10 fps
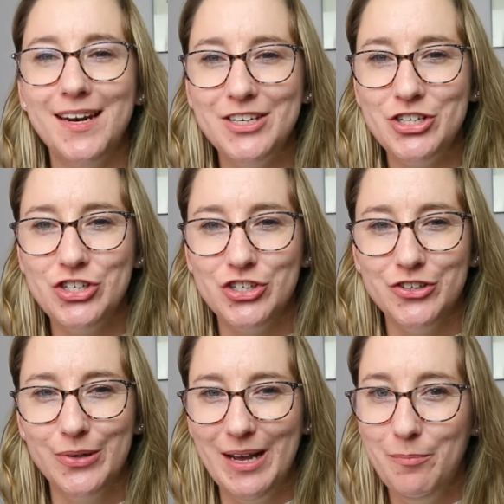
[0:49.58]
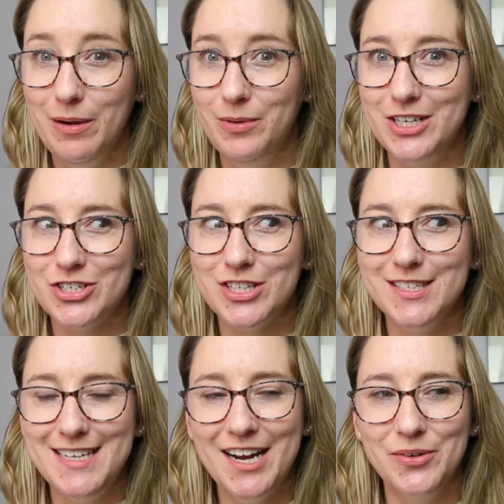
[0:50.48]
then in June, I published
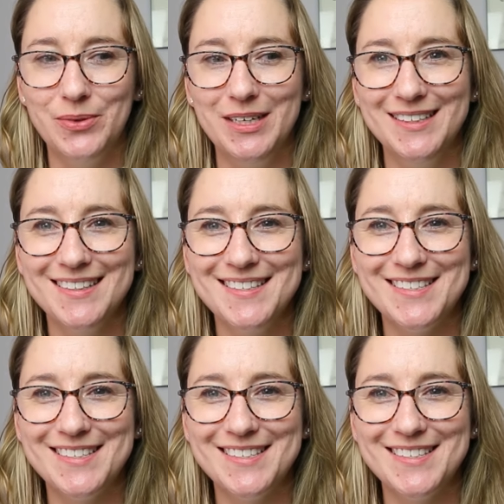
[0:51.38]
the second one.